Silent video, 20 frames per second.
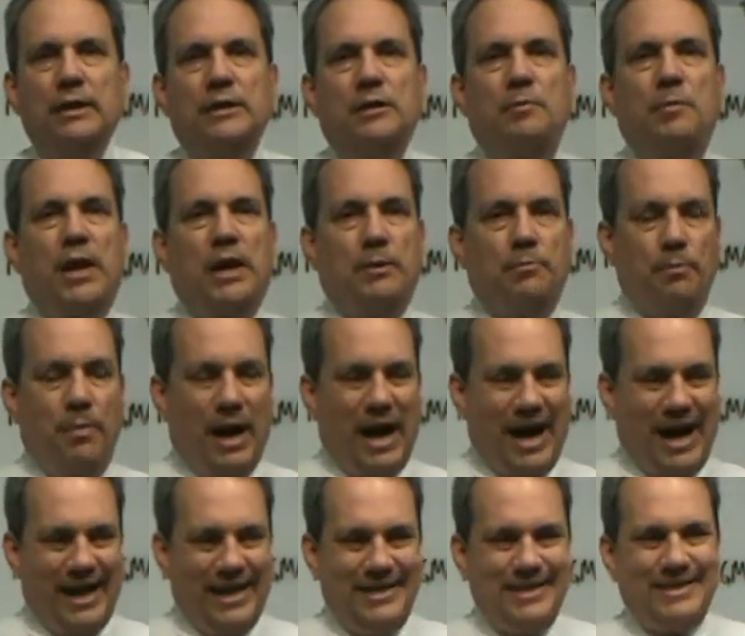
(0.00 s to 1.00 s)
to make
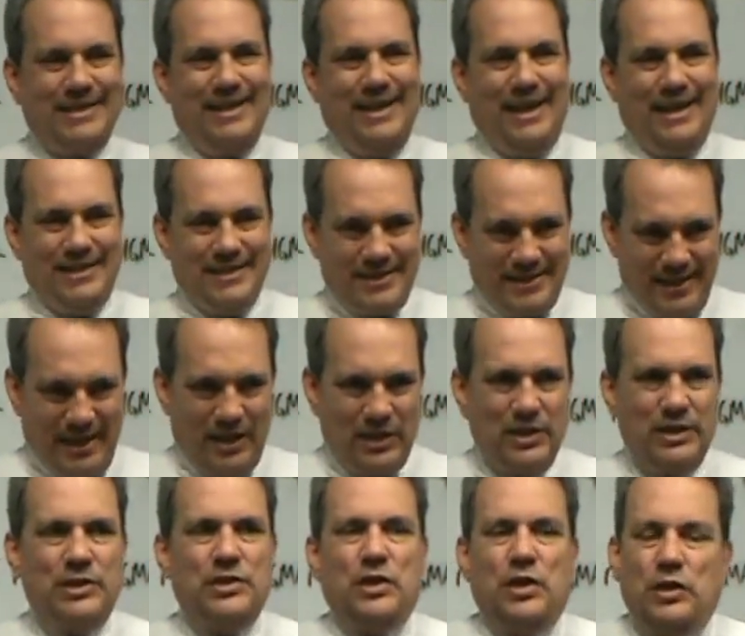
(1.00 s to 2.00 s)
buys and sell
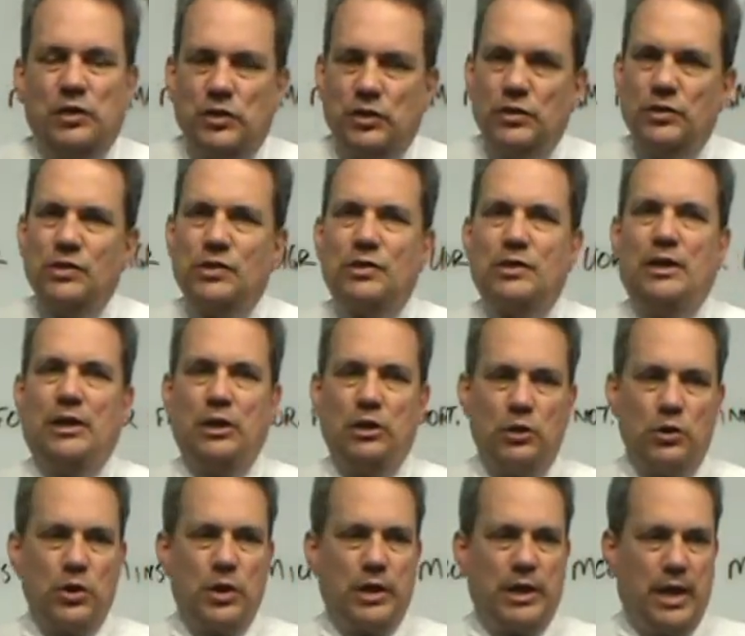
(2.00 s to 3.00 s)
decisions in
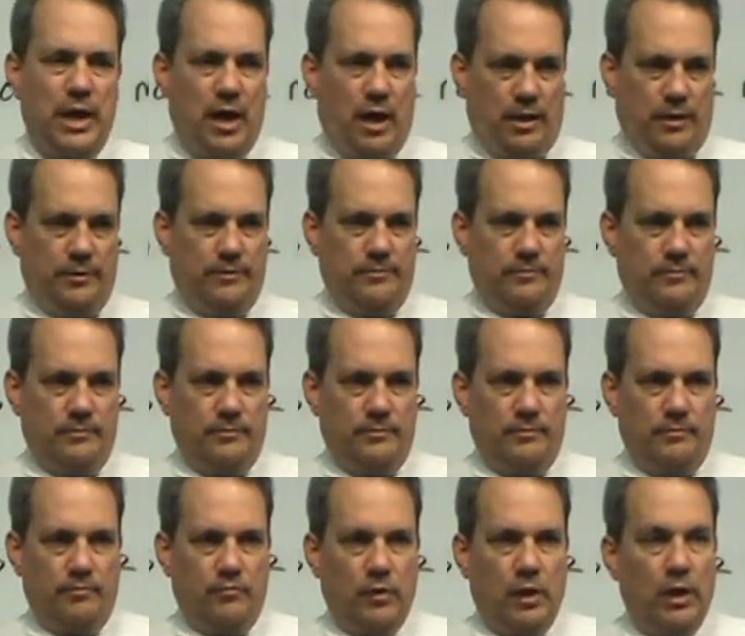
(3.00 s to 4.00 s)
your account.
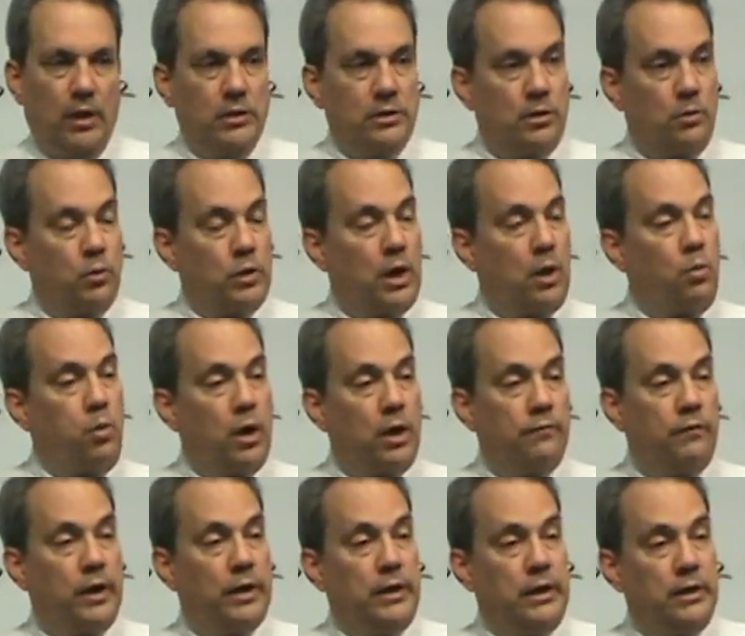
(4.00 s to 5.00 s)
You said, well, now what if
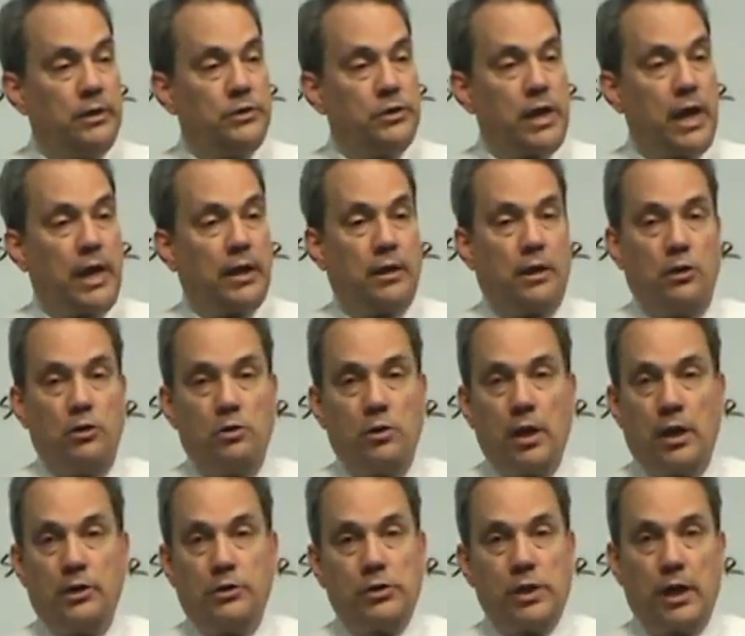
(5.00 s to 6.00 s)
I need a check? Can you
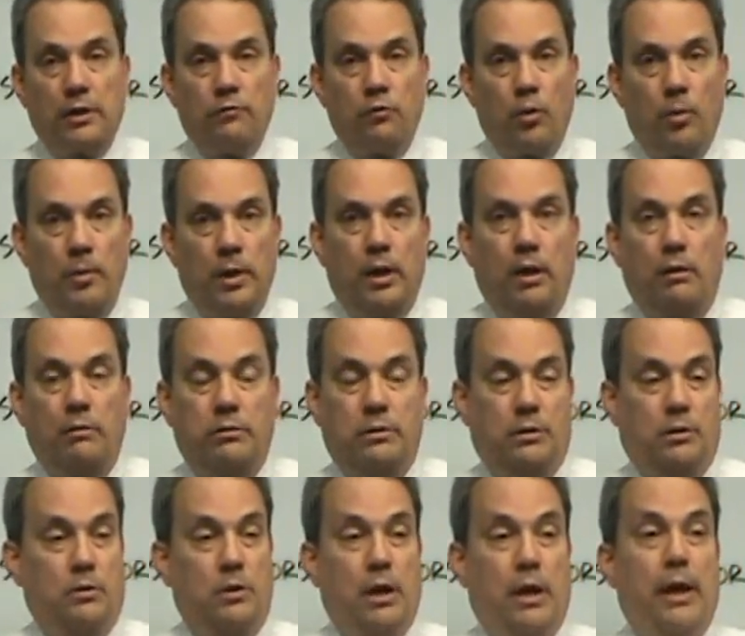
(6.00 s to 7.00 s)
cut a check for me?
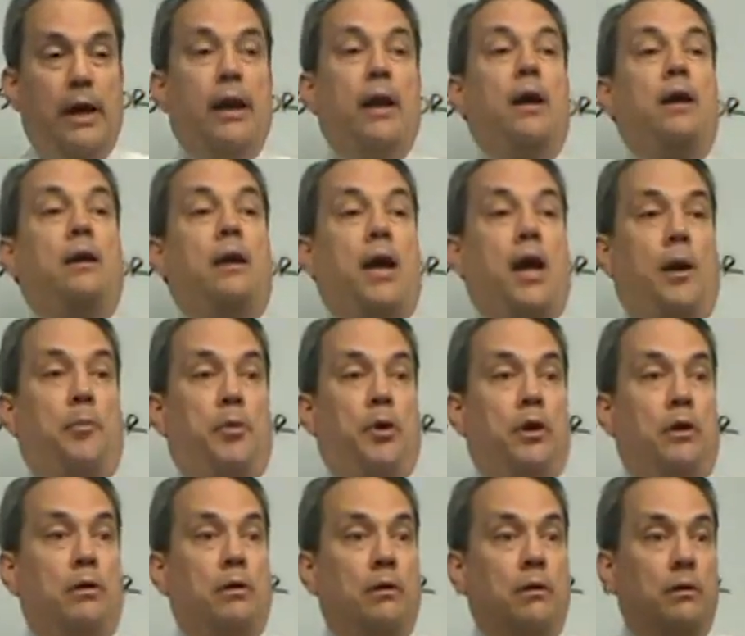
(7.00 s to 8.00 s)
Oh, that ain't
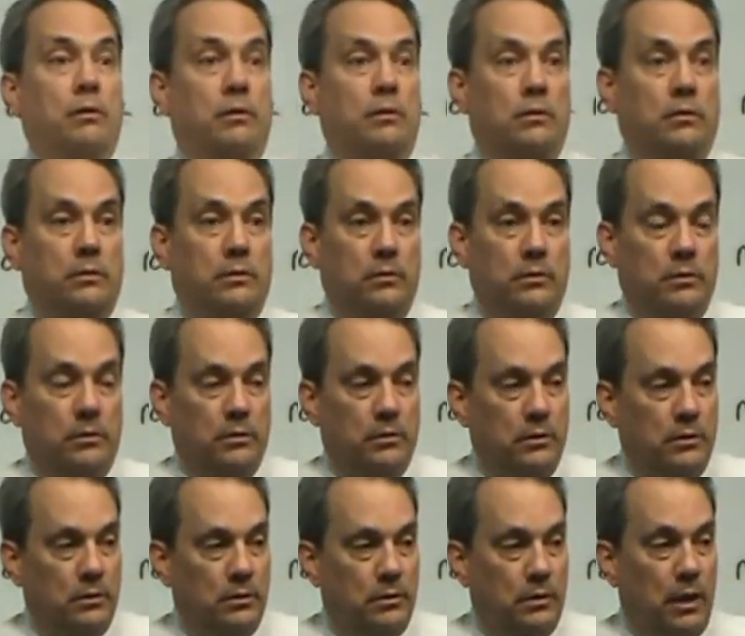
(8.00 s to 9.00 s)
happening.
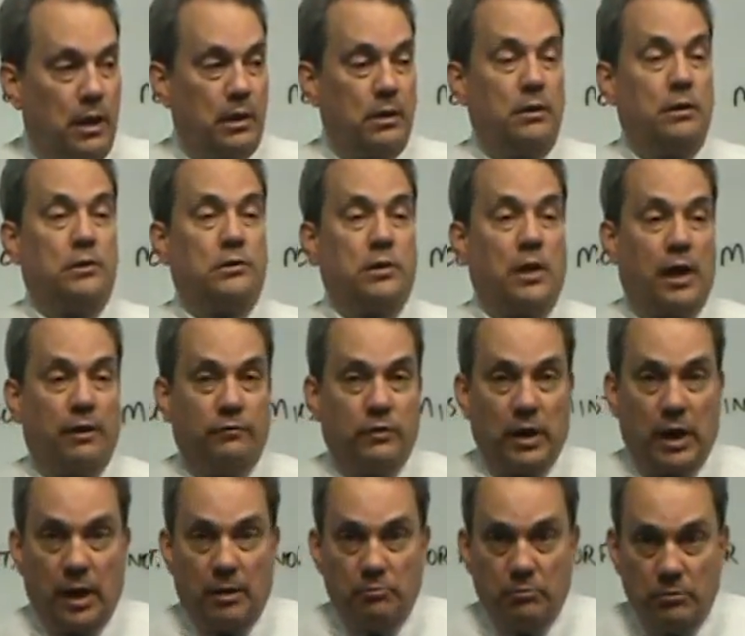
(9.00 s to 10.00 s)
Not in this
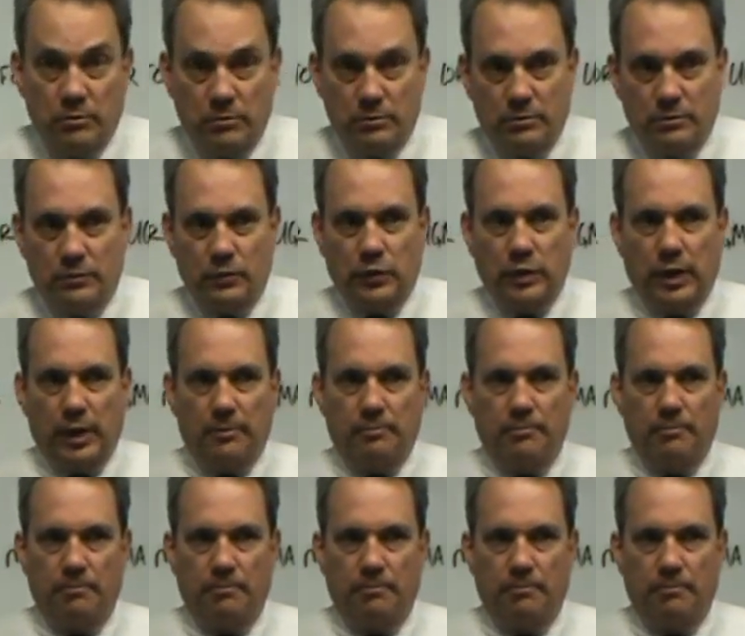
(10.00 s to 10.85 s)
lifetime, okay?